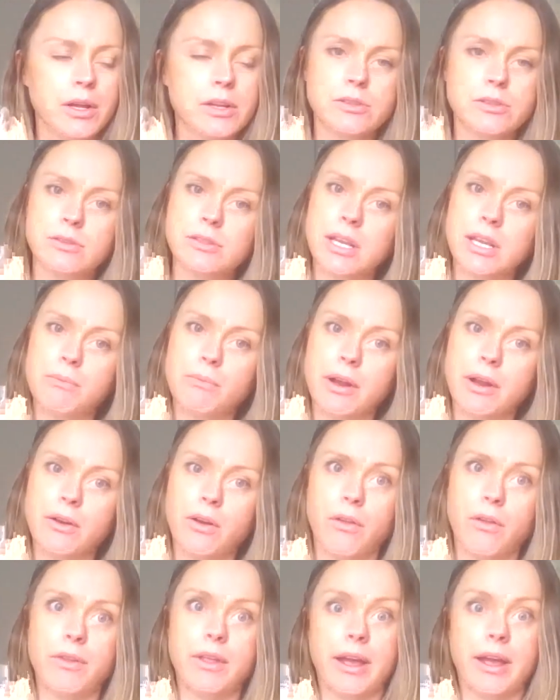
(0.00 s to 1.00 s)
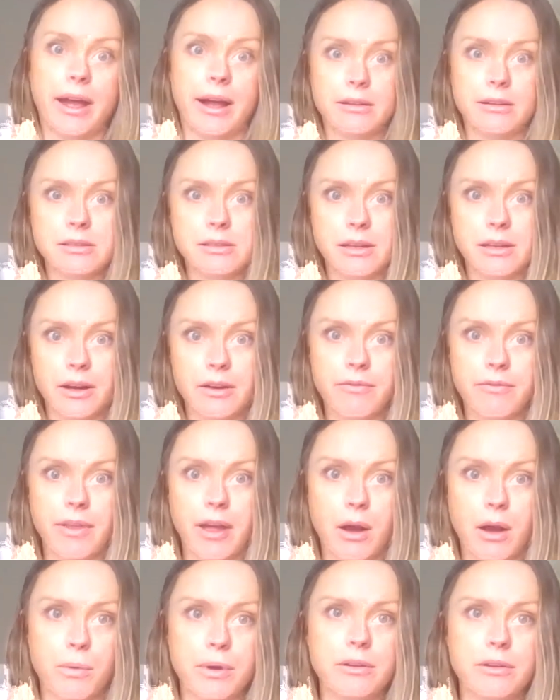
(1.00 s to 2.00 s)
So someone on the outside of
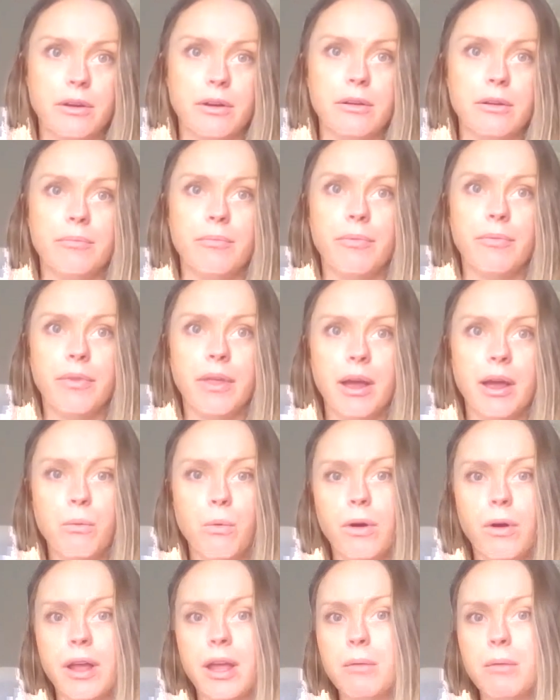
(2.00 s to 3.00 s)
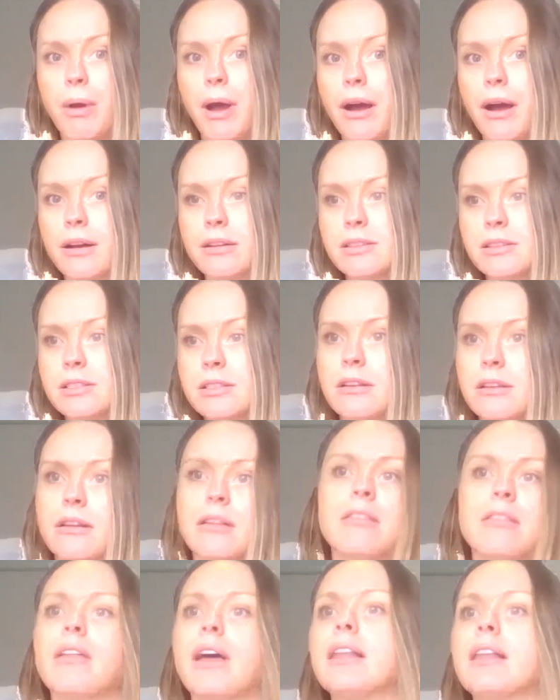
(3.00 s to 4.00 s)
that window, they're walking past,
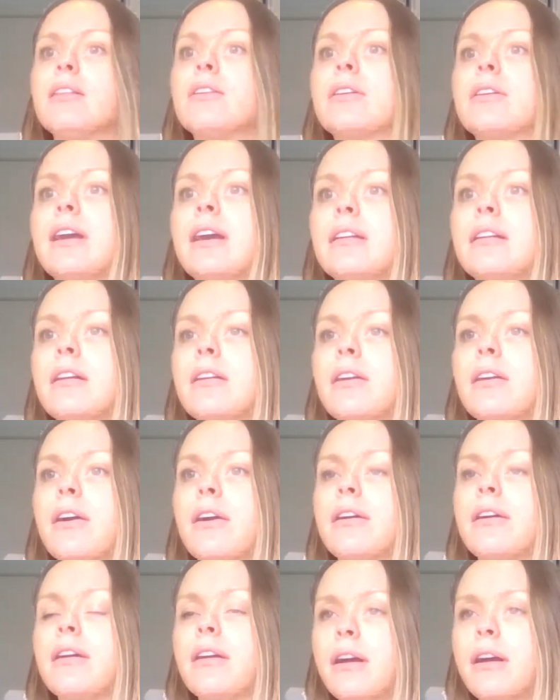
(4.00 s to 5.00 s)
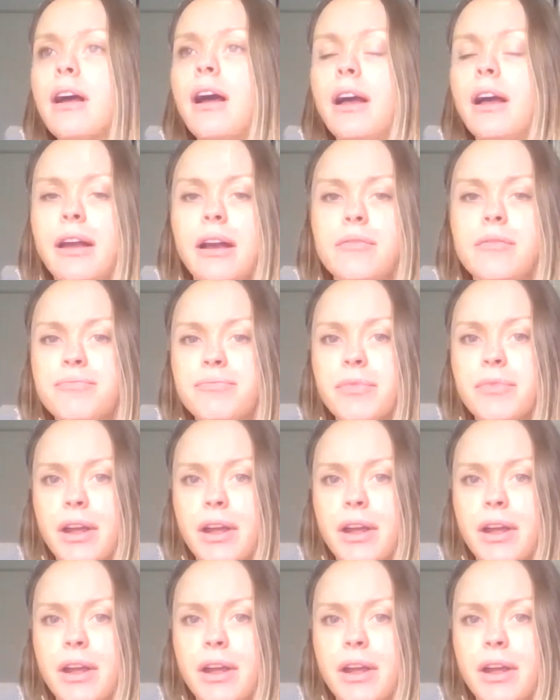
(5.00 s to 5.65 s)
they look in and go, oh yeah,